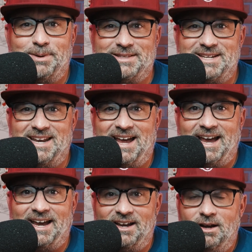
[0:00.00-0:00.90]
But
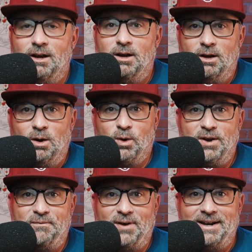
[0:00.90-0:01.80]
today, we're
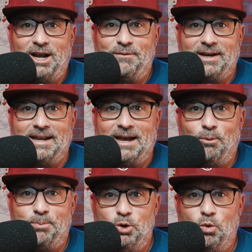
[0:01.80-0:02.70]
going to find out if it can
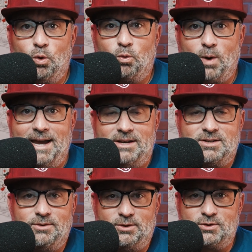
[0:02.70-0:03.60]
help you
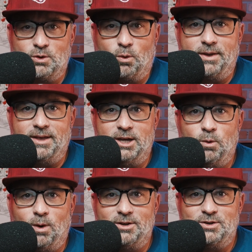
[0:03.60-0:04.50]
write the story that you
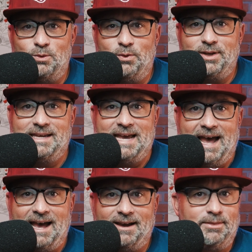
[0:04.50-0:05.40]
want to, the
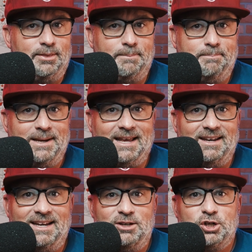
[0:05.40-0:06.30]
gag, the bit.
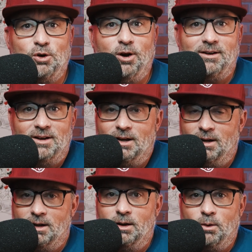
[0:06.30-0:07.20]
In short,
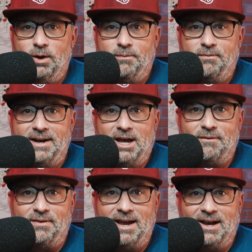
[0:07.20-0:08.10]
we're going to find out
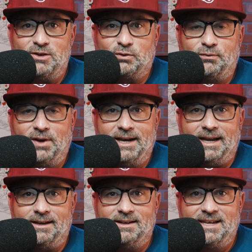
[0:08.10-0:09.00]
if AI is
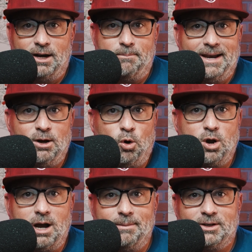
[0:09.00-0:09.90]
funny. Can it make a whole
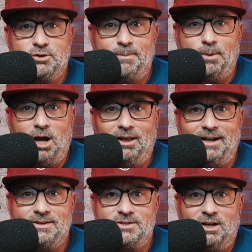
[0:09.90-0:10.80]
comic strip all
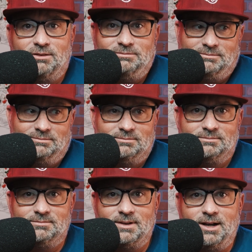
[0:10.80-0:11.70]
on its own?
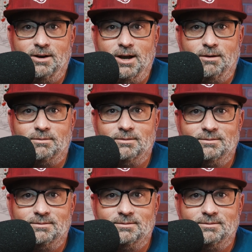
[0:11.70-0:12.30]
I don't know.